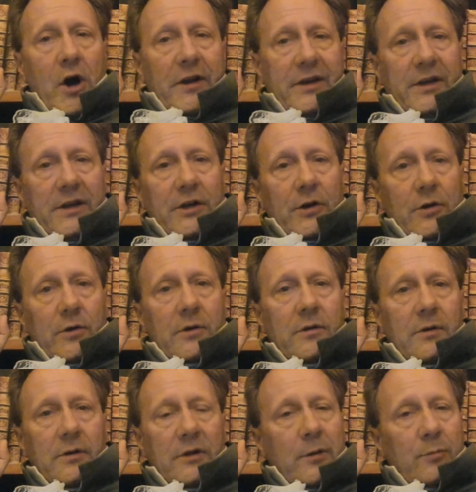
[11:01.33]
here:
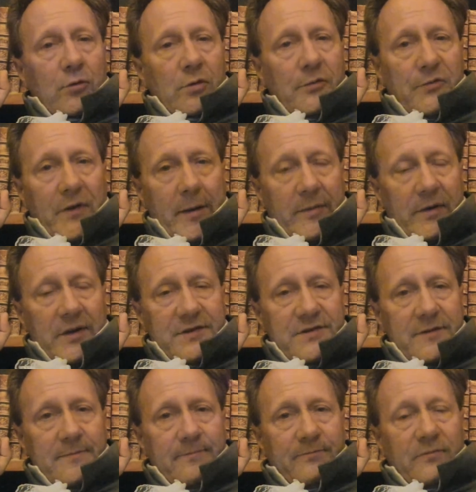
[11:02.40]
liberal
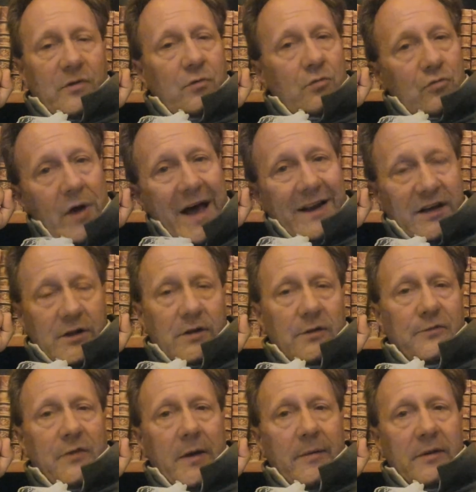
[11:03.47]
feminism, radical
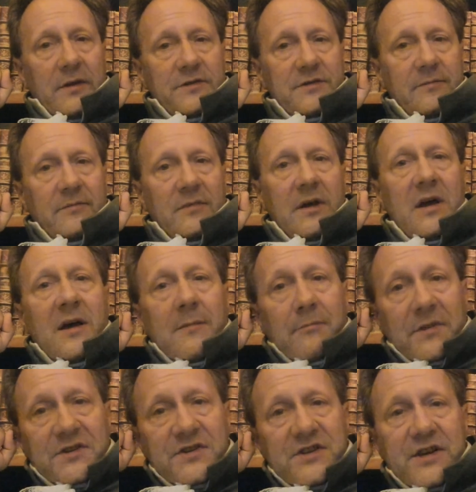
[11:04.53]
feminism,
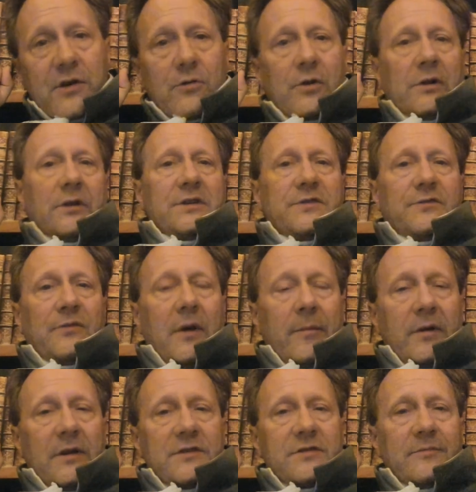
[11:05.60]
materialist
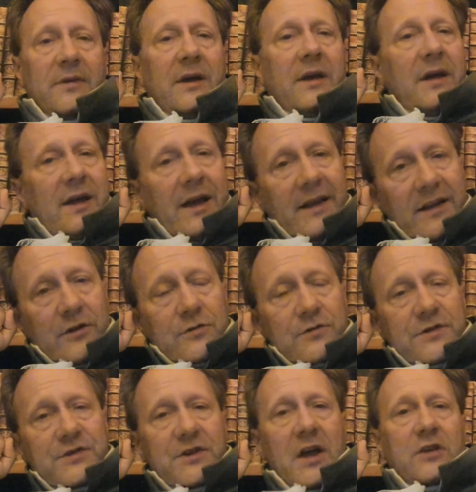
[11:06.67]
feminism, and
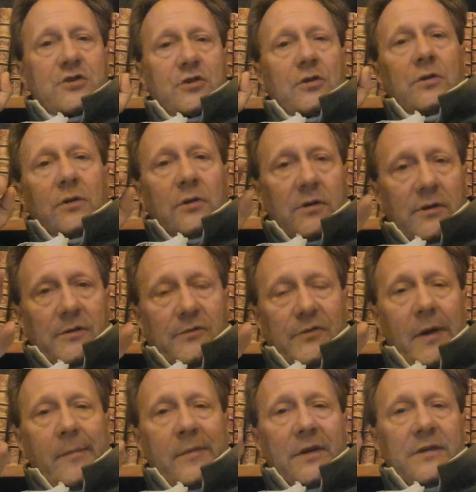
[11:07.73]
intersectional
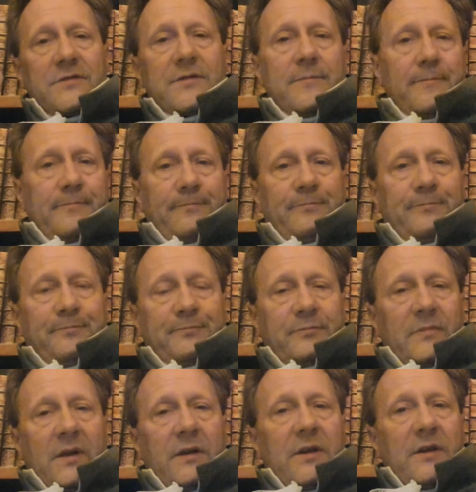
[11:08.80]
feminism.
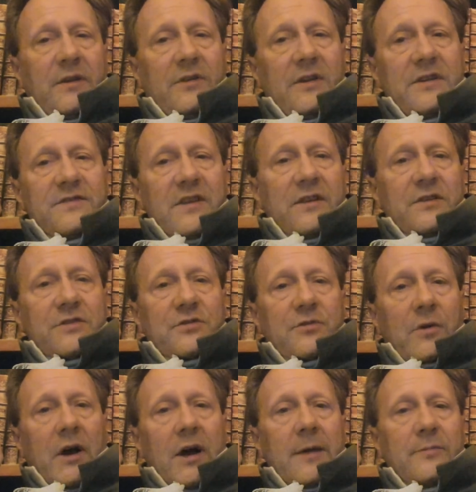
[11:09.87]
These they
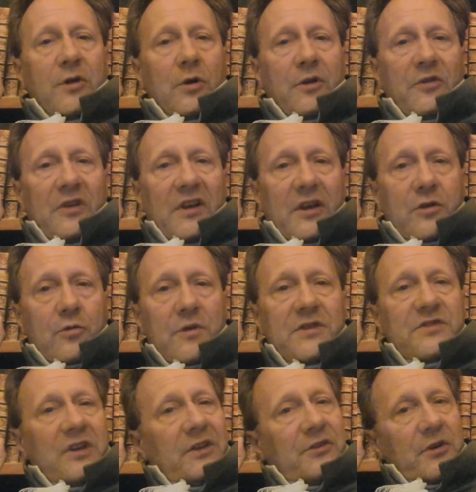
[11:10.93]
describe, noting the
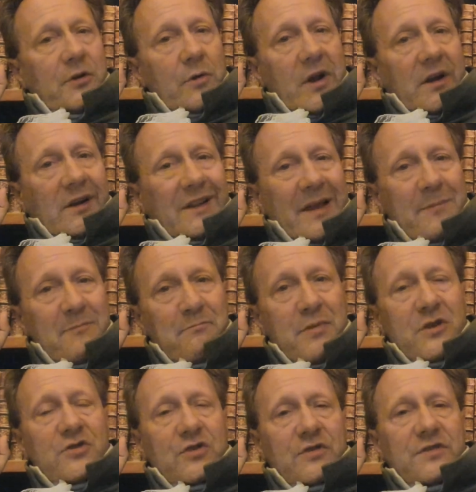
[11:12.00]
increasing theoretical
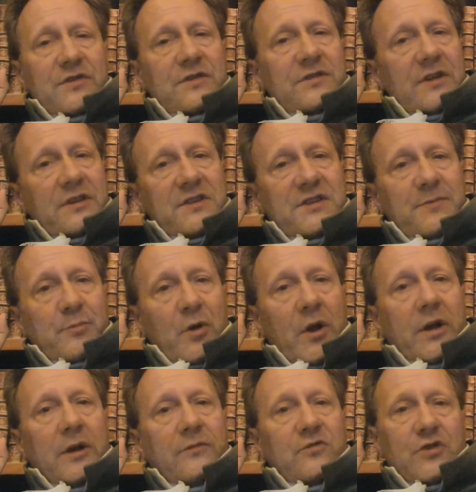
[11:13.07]
ambitiousness and
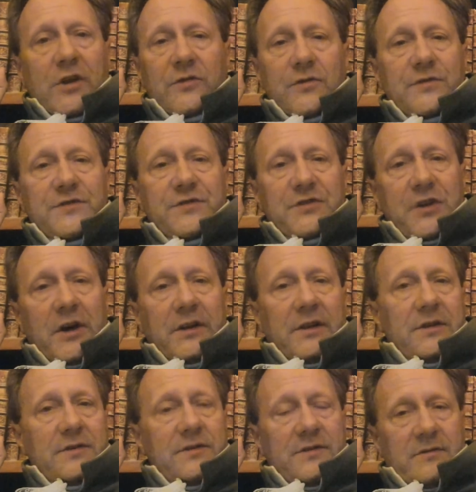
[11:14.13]
spread of gender
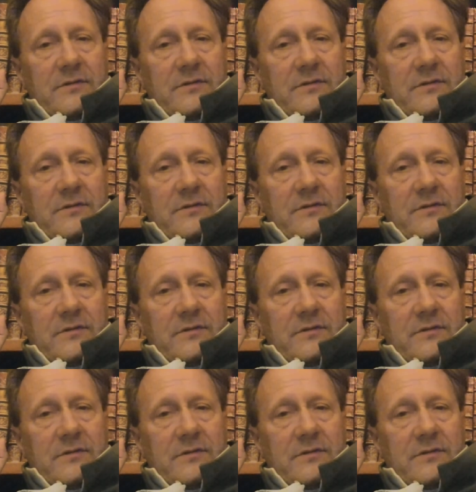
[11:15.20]
studies.